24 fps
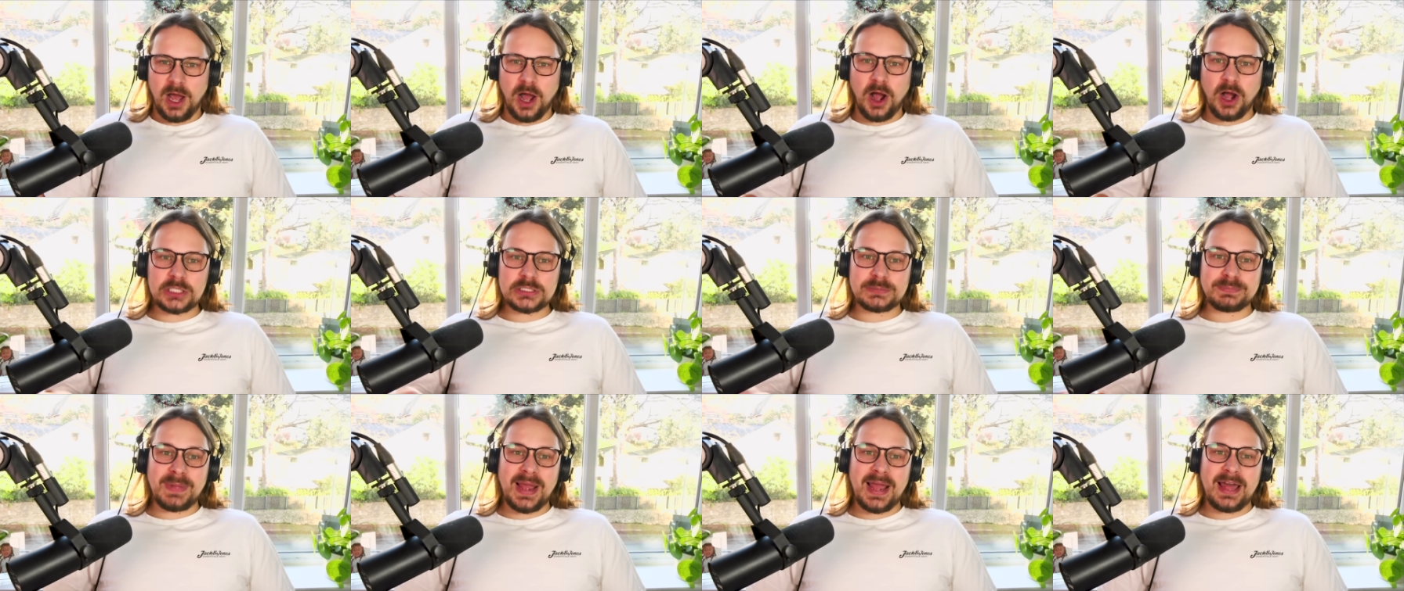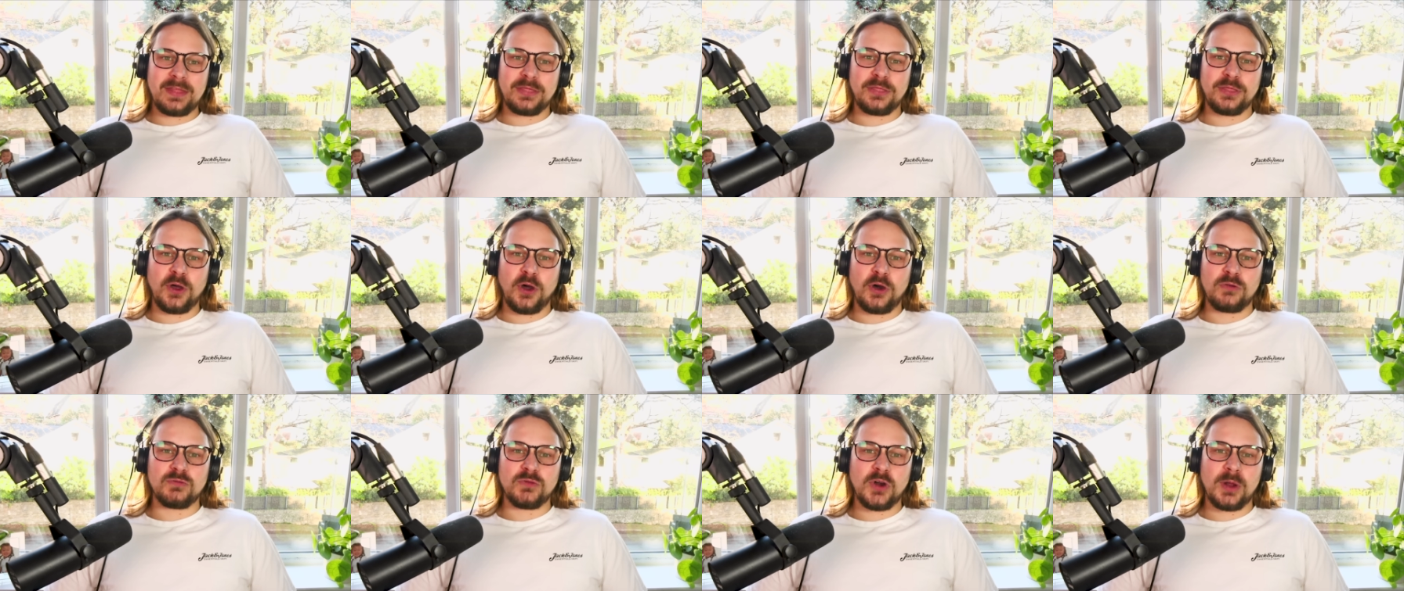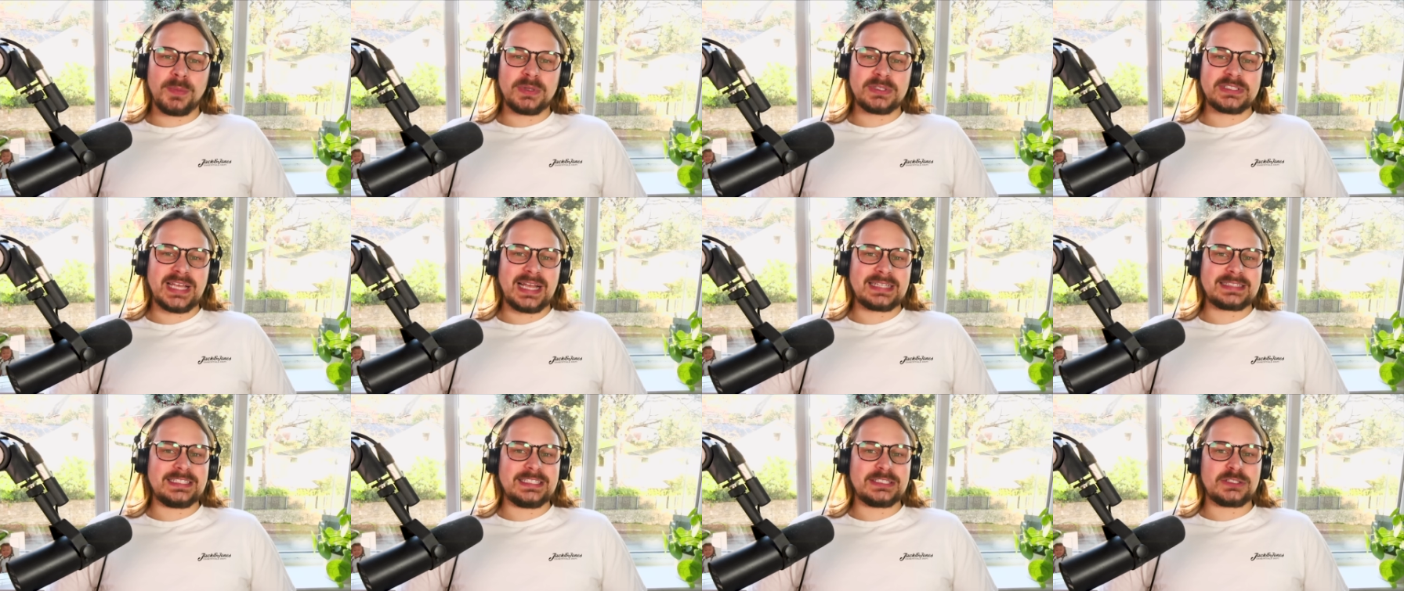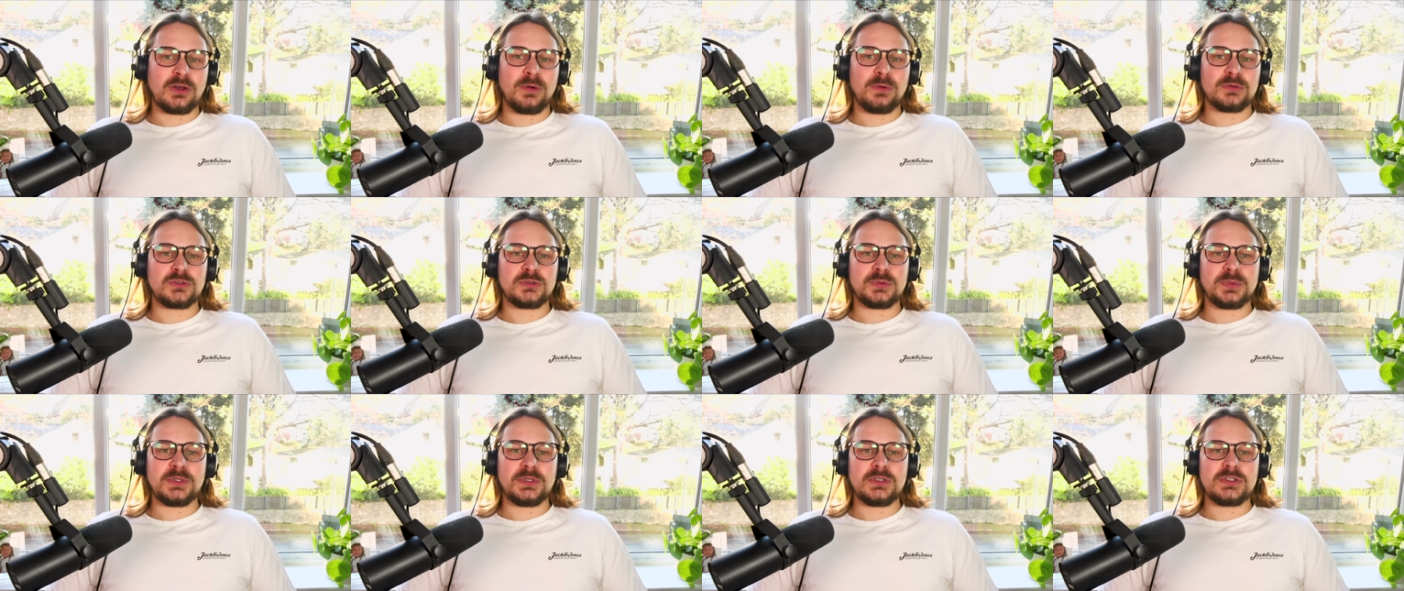ARK's math on robotaxis
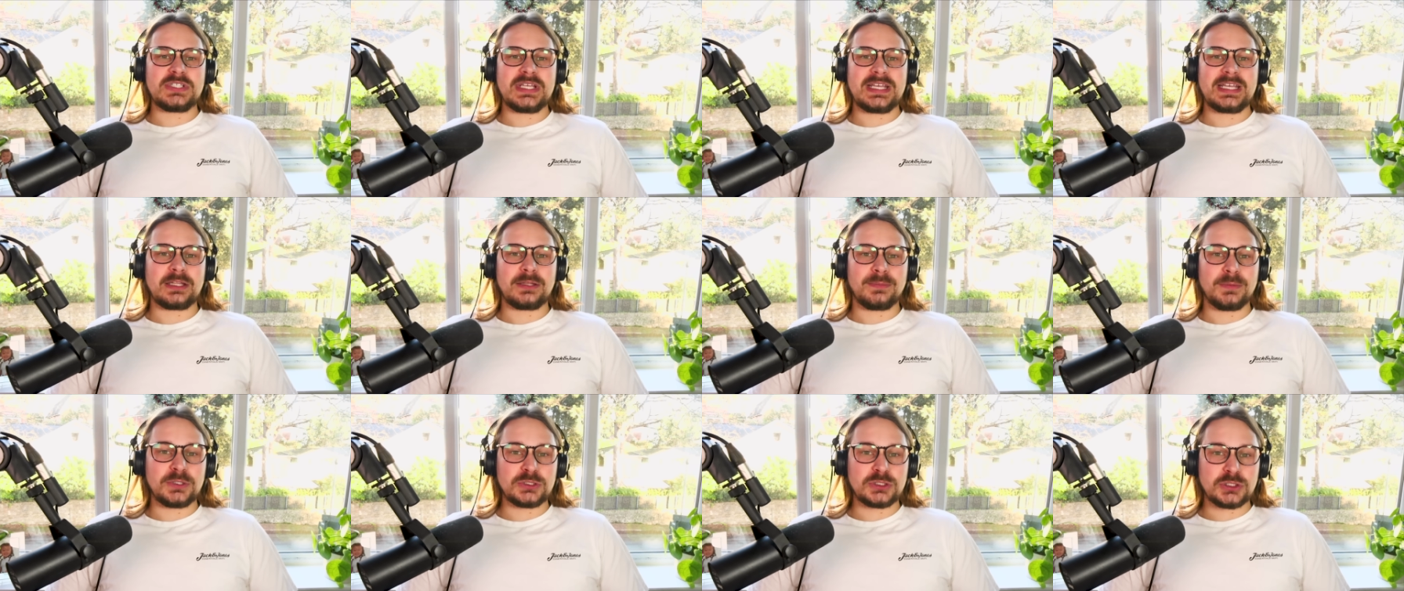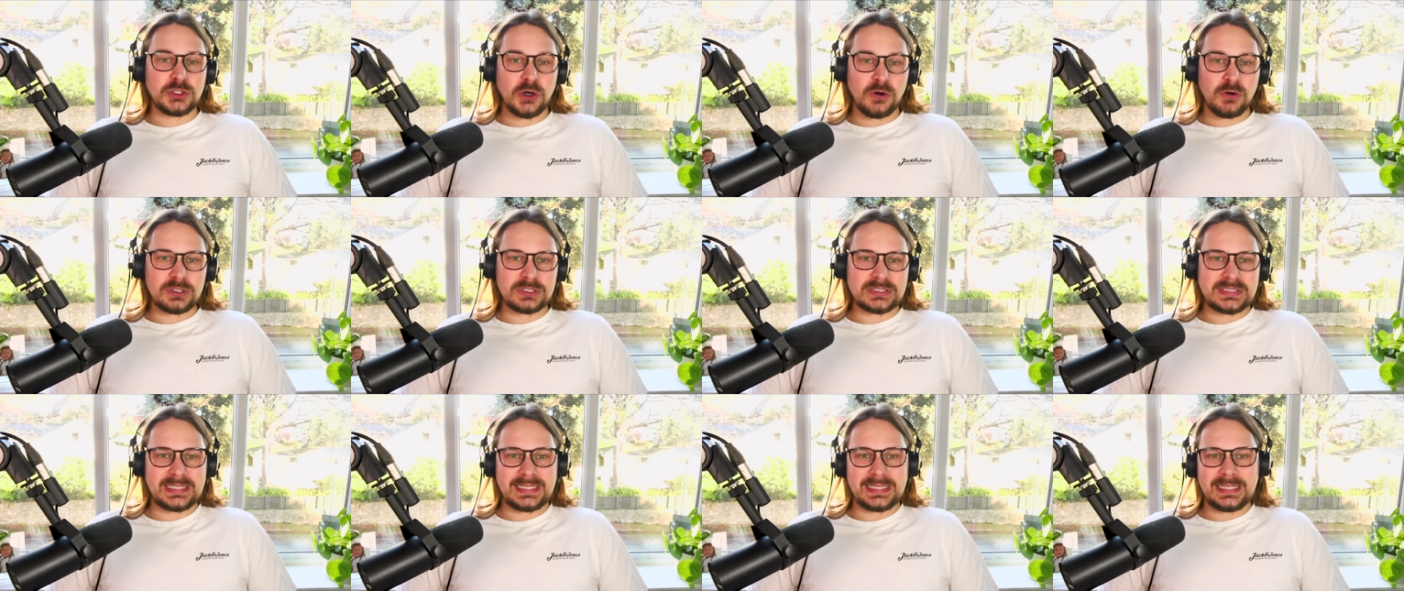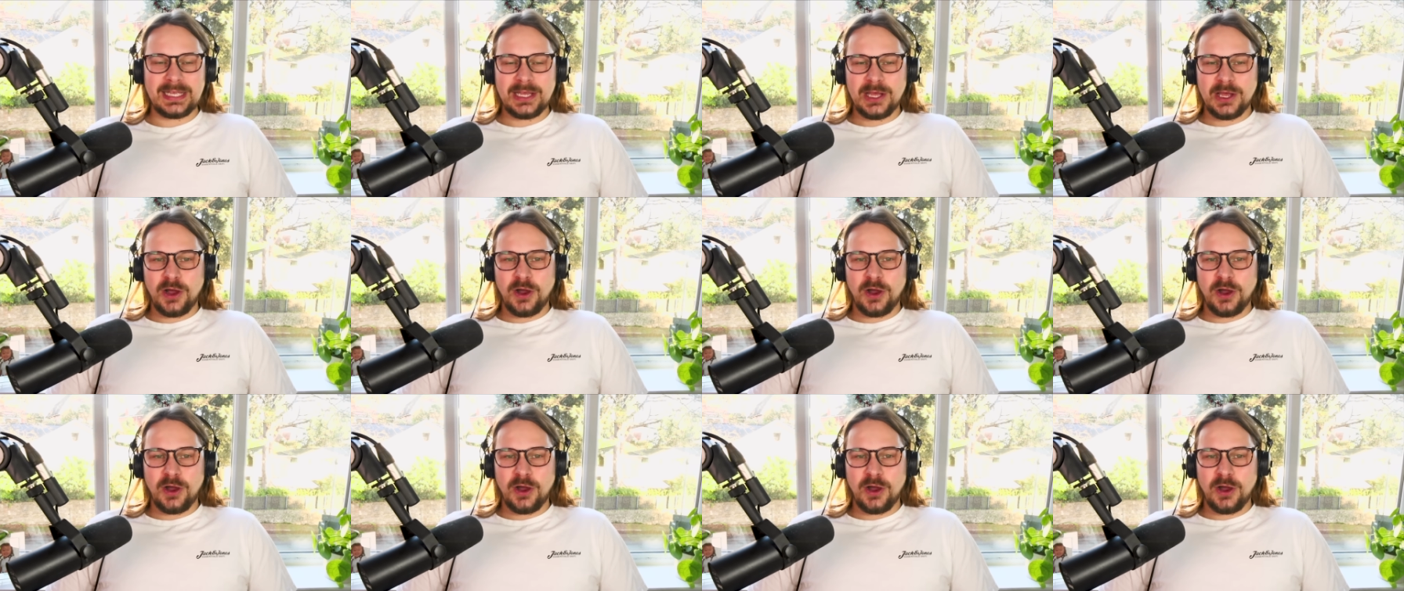contributing the majority